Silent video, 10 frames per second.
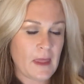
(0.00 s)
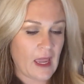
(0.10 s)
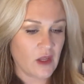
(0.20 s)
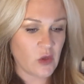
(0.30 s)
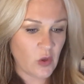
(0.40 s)

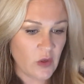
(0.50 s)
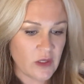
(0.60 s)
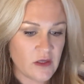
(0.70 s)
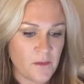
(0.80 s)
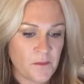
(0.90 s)
I
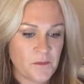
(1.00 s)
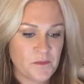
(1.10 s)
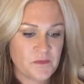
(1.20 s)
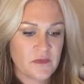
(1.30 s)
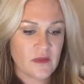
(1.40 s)
could
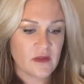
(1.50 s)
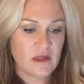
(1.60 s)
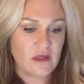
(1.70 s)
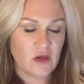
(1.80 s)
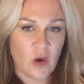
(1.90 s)

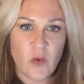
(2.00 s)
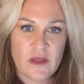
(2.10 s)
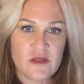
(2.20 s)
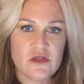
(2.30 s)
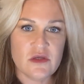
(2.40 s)
go
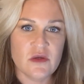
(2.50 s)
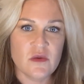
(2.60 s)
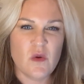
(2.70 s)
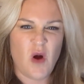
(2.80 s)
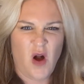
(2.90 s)

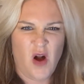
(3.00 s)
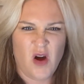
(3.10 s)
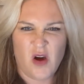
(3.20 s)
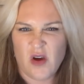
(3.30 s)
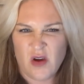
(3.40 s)
into,
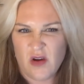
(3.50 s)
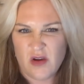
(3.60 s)
oh